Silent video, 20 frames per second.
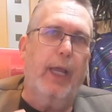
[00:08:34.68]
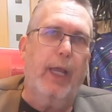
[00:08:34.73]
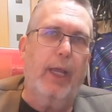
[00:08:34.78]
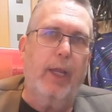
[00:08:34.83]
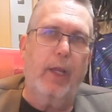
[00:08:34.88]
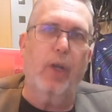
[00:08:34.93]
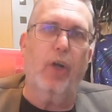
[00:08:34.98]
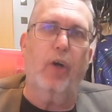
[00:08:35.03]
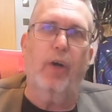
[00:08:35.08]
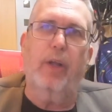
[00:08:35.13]

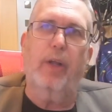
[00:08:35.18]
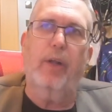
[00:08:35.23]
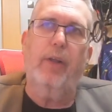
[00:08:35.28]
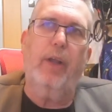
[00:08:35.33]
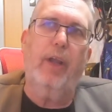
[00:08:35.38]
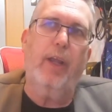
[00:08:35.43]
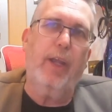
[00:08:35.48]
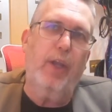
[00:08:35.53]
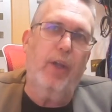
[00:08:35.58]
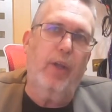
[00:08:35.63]

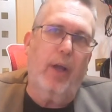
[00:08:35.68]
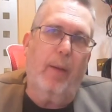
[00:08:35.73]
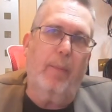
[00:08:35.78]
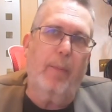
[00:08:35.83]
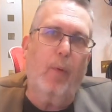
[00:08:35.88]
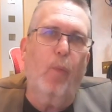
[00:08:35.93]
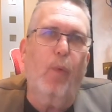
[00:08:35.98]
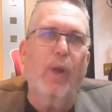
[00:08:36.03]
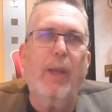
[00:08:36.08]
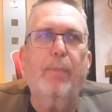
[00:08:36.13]

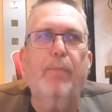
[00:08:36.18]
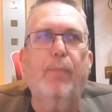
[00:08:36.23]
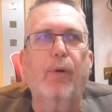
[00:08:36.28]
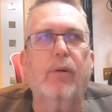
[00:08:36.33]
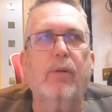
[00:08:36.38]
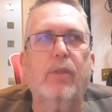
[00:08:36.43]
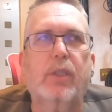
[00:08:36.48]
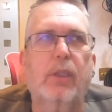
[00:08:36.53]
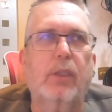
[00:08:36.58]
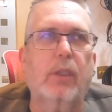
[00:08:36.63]
We
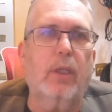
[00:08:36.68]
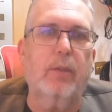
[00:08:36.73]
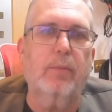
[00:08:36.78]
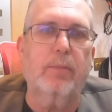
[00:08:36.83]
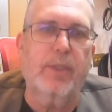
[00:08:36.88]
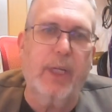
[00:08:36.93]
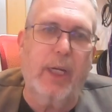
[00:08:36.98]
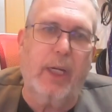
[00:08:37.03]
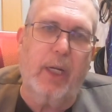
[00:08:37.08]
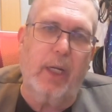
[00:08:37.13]
booked
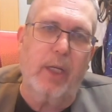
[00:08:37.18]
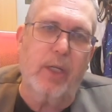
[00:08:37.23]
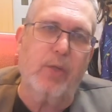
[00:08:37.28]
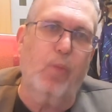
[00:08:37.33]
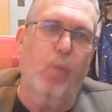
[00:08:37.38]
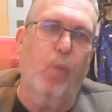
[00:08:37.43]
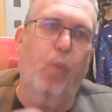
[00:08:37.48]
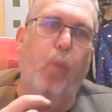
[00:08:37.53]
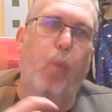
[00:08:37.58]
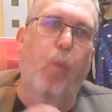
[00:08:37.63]
some
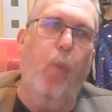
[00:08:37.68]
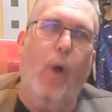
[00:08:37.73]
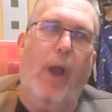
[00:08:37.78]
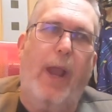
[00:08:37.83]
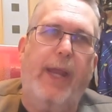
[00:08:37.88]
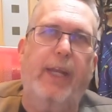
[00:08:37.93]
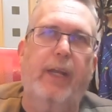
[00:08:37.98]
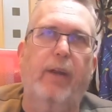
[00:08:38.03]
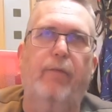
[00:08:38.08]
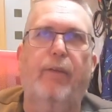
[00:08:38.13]
tickets
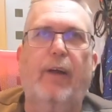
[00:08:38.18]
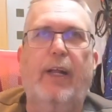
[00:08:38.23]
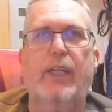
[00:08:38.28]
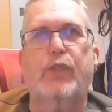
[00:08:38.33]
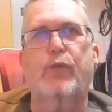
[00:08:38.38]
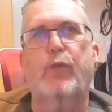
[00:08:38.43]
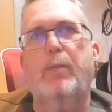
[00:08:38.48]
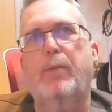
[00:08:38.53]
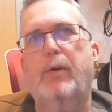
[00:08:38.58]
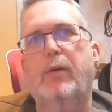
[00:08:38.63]
way in
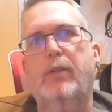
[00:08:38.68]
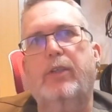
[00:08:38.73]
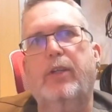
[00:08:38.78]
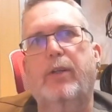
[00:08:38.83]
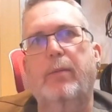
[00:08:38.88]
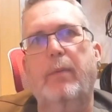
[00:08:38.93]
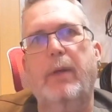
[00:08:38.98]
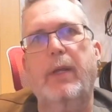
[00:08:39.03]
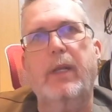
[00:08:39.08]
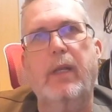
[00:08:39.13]
advance. We booked
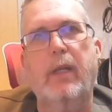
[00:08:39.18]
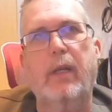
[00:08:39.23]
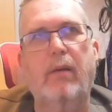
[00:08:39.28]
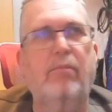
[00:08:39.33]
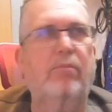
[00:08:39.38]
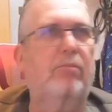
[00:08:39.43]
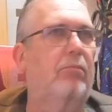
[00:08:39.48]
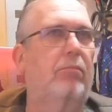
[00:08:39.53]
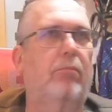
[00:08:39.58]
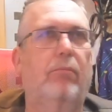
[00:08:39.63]
them
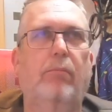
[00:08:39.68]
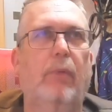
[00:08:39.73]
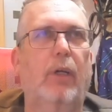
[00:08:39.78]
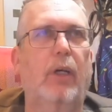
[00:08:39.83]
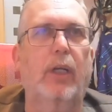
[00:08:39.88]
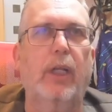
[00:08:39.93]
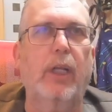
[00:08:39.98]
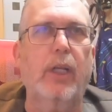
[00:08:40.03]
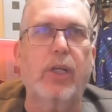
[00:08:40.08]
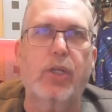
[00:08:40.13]
in
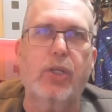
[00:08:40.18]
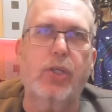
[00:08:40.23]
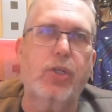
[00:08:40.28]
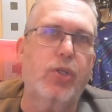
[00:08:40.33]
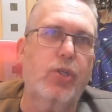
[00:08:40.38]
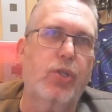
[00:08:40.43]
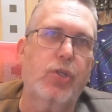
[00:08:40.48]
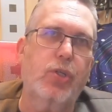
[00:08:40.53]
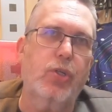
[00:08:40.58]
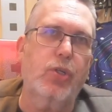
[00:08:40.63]
early
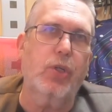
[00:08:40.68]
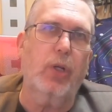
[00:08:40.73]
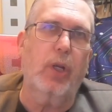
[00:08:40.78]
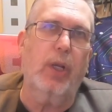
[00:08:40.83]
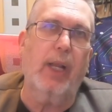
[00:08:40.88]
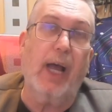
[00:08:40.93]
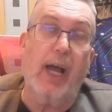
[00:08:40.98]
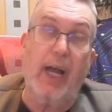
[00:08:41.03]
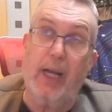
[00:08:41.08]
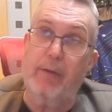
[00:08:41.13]

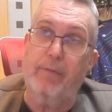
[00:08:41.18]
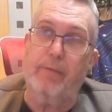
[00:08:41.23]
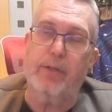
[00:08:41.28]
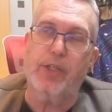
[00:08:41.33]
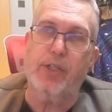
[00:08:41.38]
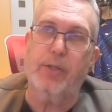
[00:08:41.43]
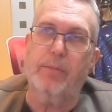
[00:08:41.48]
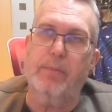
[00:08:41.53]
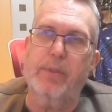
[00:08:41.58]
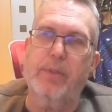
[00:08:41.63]
July for
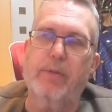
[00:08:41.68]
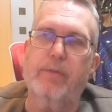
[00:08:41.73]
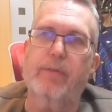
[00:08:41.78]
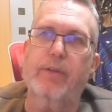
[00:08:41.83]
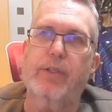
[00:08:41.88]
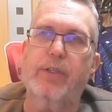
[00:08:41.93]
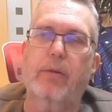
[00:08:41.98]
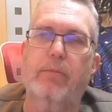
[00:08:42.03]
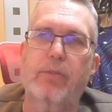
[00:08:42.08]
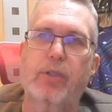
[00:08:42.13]

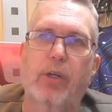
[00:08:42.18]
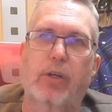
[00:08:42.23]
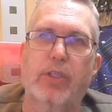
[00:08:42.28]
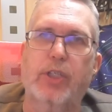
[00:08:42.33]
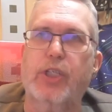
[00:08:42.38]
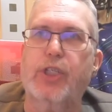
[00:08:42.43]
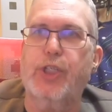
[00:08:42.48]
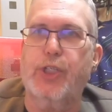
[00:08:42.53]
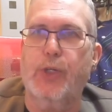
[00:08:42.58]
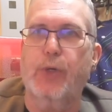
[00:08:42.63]
some shows,
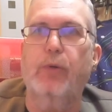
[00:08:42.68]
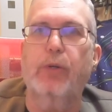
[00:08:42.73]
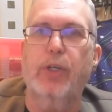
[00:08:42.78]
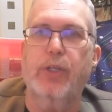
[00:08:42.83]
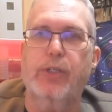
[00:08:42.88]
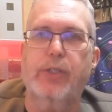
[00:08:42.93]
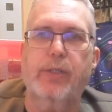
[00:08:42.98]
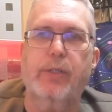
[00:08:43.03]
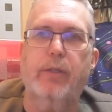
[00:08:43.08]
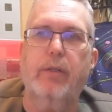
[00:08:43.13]
as soon
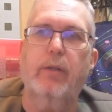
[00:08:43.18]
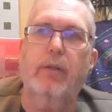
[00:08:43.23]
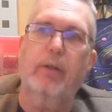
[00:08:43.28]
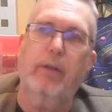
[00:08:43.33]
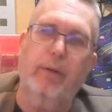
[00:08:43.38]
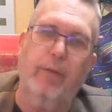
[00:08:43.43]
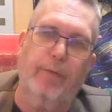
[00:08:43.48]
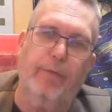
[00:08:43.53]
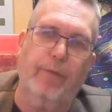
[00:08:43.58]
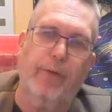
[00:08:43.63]
as
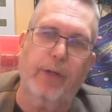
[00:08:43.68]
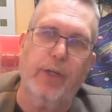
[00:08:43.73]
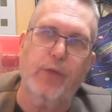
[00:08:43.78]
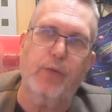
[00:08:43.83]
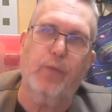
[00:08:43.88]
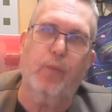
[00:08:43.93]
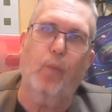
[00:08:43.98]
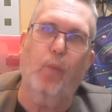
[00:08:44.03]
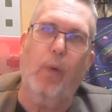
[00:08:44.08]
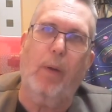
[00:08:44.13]
the
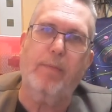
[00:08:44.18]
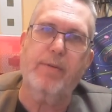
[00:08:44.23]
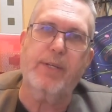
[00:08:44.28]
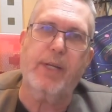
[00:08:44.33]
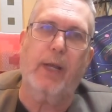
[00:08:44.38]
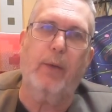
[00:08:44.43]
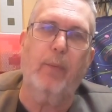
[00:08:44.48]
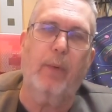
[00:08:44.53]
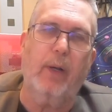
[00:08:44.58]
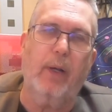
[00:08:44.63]
Fringe
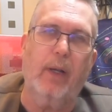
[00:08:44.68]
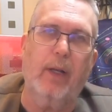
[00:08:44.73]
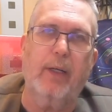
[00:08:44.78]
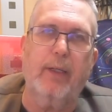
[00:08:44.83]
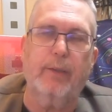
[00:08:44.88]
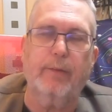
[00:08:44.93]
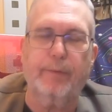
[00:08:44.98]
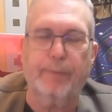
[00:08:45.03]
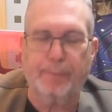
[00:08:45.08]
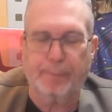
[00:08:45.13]
website went
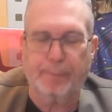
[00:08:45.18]
live.